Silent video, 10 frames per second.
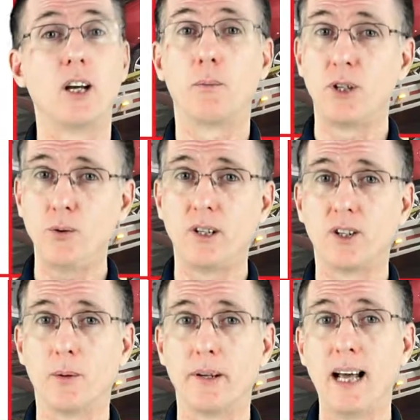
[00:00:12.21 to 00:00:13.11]
help you
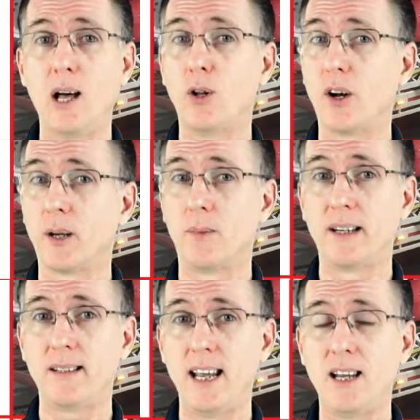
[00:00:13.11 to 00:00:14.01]
determine how long it
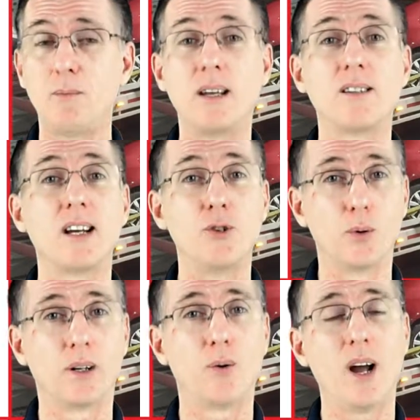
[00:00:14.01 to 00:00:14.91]
might take based on
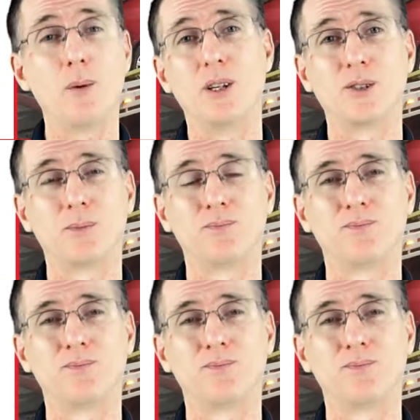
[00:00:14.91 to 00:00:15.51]
your requirements.